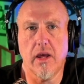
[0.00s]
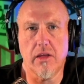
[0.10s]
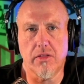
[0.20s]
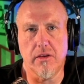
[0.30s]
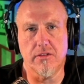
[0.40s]

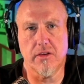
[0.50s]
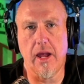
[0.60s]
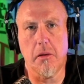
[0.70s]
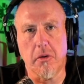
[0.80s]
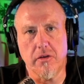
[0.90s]
take these
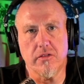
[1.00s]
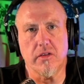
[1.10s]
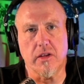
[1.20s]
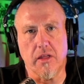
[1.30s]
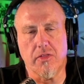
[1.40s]

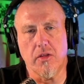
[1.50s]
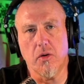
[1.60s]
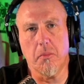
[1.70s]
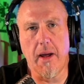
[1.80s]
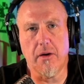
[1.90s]
cameras and get
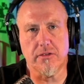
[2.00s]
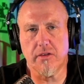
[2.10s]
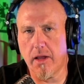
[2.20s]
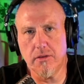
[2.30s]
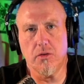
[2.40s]
them
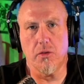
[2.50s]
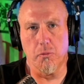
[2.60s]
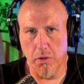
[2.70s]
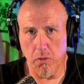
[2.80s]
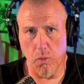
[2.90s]
outside into
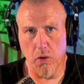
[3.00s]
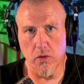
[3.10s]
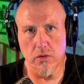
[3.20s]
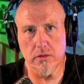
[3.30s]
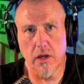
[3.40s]
the real
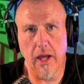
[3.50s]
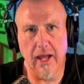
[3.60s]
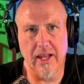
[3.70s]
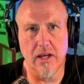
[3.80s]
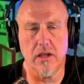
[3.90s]
world
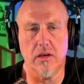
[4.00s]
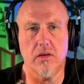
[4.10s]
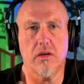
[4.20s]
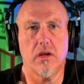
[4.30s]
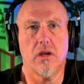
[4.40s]

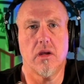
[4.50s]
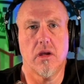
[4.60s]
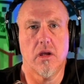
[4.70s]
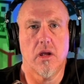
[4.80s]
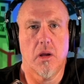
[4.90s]
and
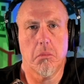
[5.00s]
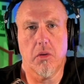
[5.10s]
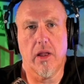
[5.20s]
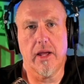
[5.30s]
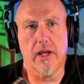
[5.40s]

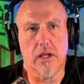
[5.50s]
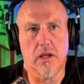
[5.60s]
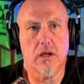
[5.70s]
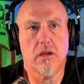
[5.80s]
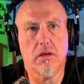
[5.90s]
playing.